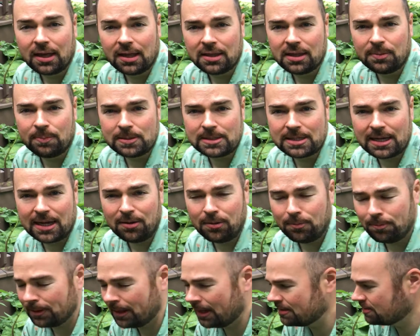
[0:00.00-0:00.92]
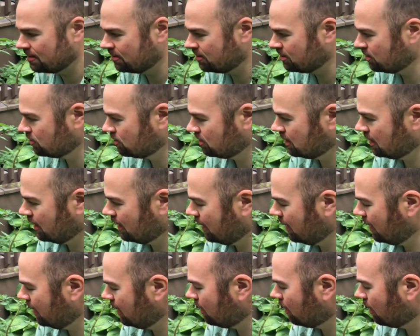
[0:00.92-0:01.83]
The potato plants that you see
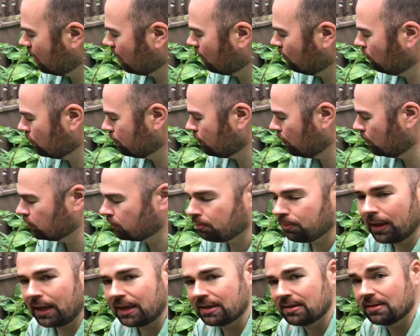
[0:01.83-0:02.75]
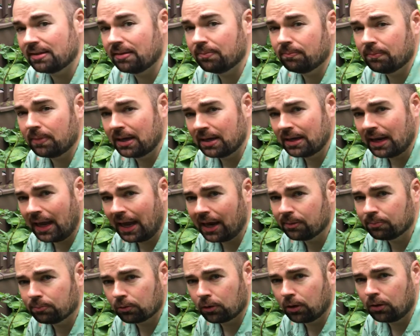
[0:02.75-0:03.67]
here were both planted in
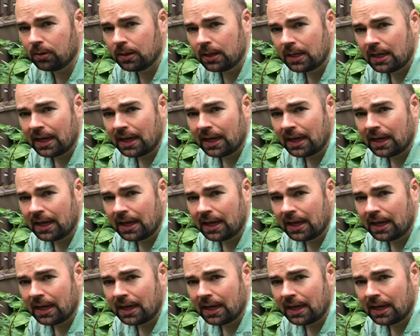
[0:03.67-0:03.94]
mid-April.